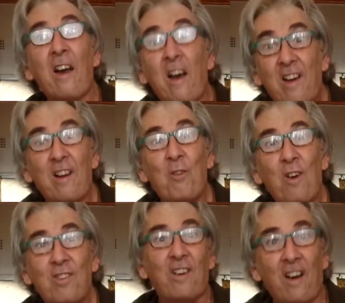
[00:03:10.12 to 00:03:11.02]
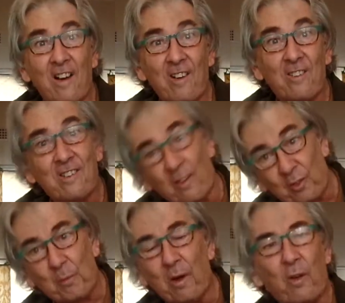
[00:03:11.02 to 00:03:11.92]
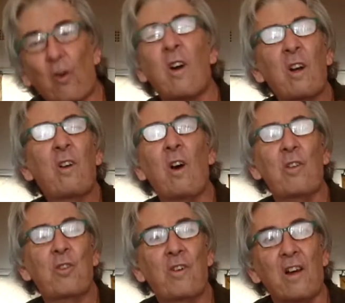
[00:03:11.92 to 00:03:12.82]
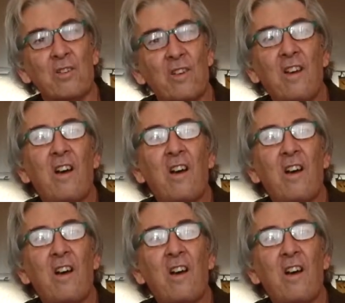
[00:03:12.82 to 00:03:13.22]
How that works, I don't know. It's a miracle. God's grace.